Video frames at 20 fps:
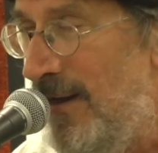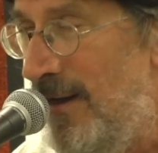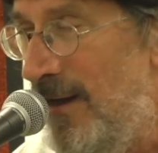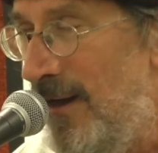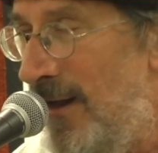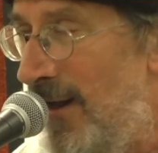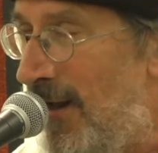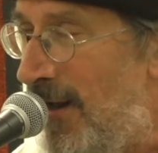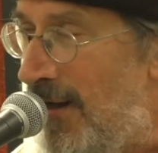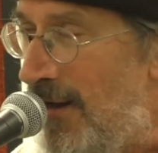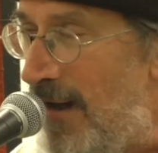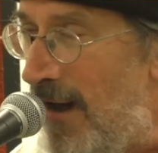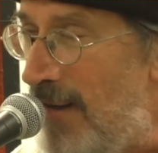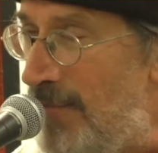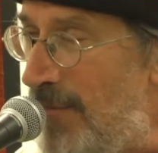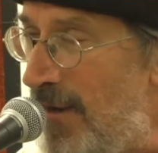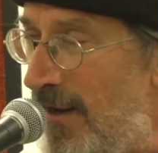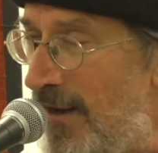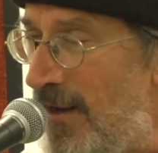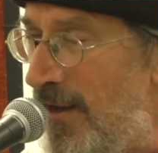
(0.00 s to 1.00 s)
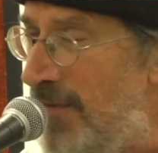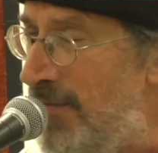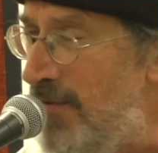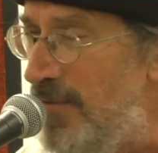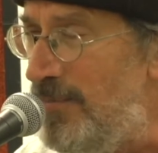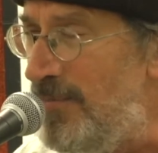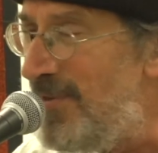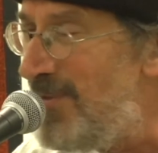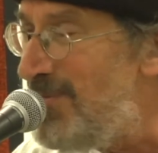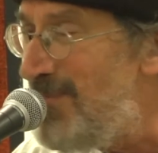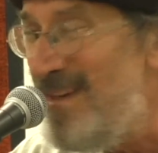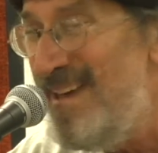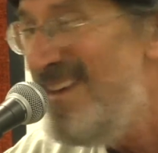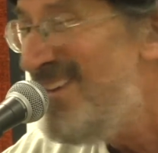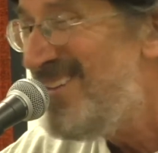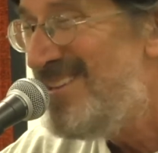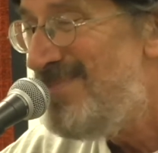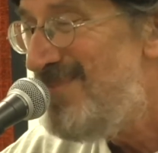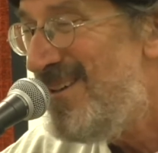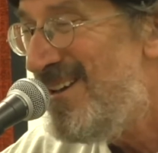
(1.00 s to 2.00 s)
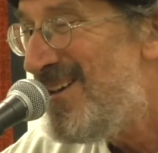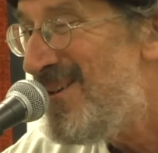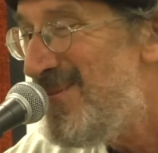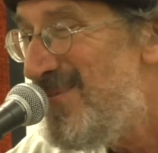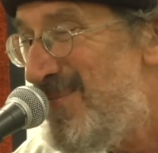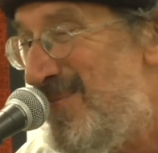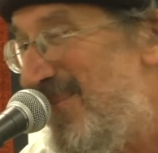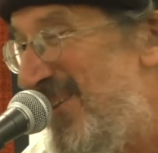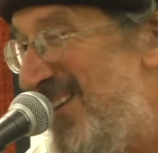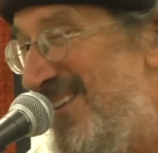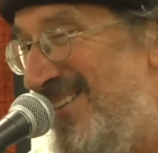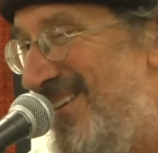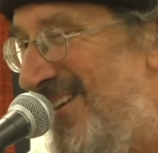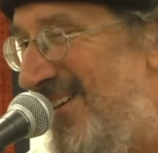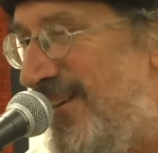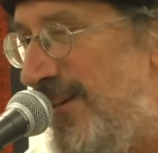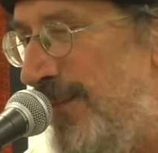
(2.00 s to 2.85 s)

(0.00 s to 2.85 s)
And how my government makes me complicit